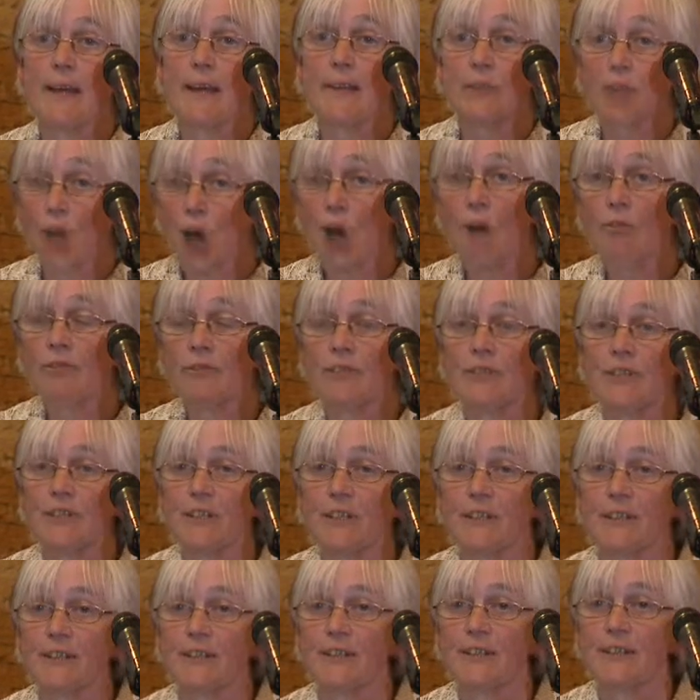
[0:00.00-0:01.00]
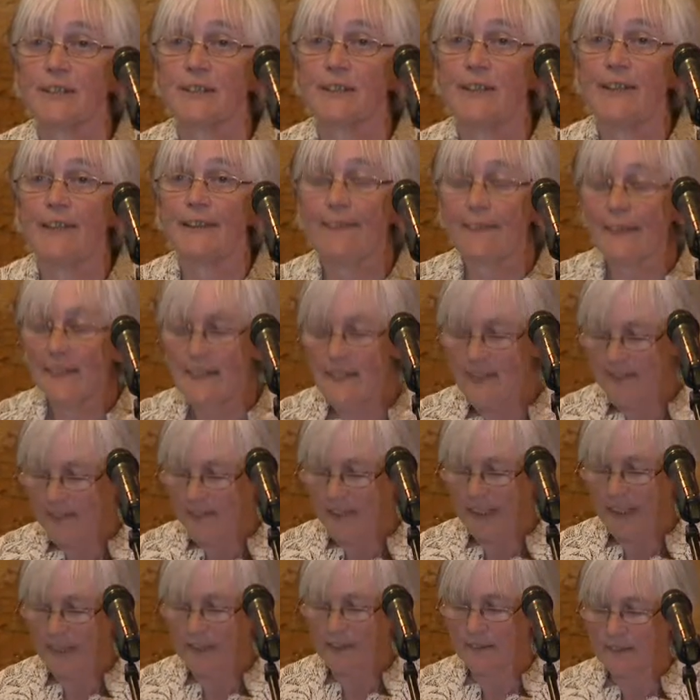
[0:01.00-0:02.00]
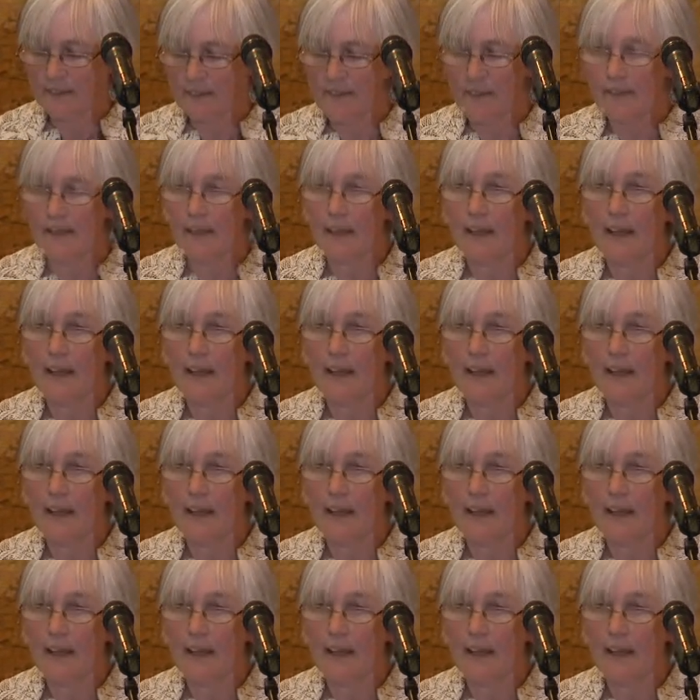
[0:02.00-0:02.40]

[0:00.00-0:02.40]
and confidence in this field.